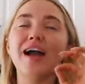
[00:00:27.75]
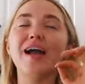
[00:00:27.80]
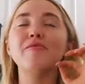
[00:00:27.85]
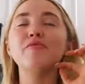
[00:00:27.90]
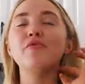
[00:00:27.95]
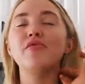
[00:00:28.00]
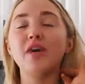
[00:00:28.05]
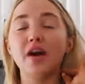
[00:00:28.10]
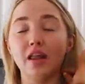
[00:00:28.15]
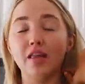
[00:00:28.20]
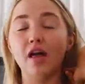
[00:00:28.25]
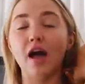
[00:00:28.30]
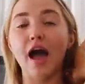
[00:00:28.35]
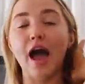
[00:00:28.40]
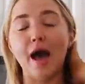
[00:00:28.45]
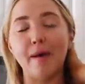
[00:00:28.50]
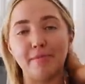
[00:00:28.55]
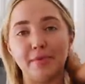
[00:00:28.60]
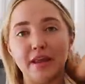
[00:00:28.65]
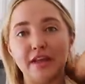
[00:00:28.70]
I mean, we've got a lot
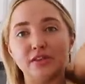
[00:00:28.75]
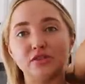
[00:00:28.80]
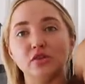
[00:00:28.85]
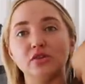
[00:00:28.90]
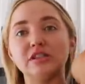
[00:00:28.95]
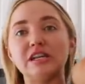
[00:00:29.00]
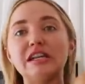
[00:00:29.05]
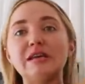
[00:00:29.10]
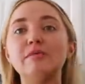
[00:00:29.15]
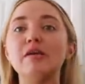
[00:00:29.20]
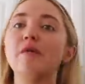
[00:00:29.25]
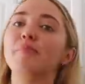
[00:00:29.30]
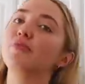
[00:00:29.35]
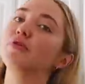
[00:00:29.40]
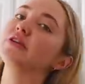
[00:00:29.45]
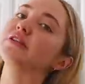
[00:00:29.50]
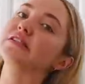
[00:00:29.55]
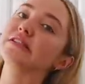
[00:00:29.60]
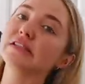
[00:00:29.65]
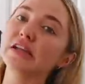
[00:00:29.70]
happening, so it's gonna be a
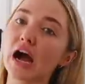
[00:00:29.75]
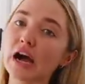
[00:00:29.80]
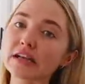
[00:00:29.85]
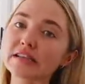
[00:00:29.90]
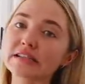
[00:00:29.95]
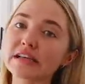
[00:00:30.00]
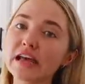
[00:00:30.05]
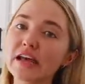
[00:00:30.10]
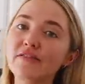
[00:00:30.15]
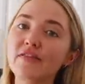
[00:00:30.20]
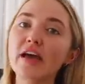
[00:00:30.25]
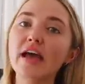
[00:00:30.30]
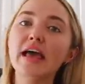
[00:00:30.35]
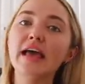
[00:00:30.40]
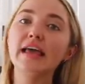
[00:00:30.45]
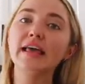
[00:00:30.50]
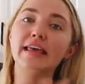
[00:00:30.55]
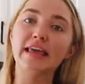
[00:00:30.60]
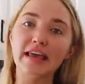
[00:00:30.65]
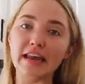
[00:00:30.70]
productive
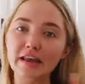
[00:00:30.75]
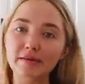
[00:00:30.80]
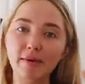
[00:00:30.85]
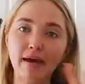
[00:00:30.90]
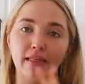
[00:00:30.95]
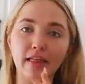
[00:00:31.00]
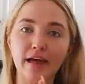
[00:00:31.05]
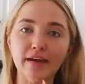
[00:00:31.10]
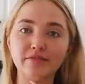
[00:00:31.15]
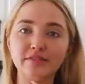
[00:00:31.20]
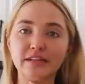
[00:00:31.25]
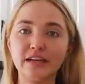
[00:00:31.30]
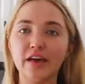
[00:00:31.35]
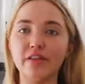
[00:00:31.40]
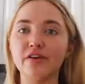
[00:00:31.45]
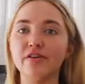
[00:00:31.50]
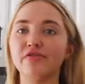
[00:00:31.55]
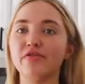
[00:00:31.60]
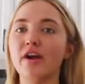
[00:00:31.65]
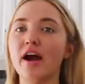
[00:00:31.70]
getting my life
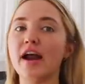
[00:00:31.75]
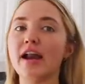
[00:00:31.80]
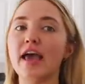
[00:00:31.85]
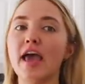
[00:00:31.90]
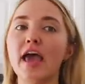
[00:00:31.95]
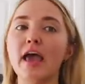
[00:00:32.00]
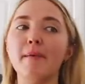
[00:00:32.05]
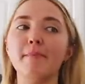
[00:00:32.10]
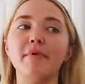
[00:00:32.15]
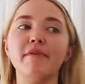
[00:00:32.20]
together Friday.